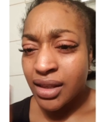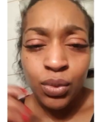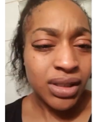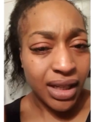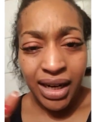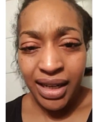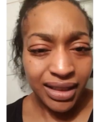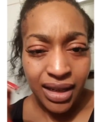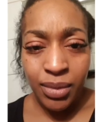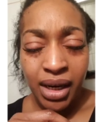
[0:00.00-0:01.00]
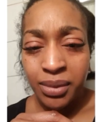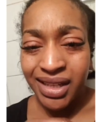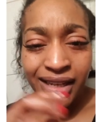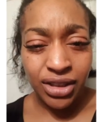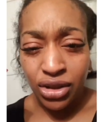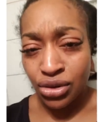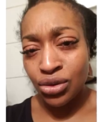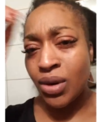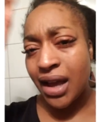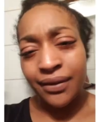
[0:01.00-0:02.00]
once they collected their money, it was like, let's just
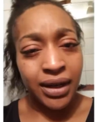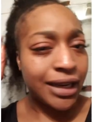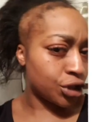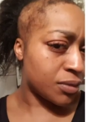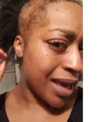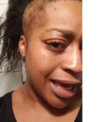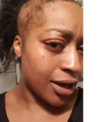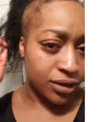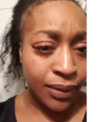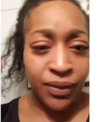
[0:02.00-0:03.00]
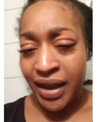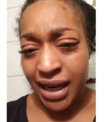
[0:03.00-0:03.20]
do whatever, let's just make it something,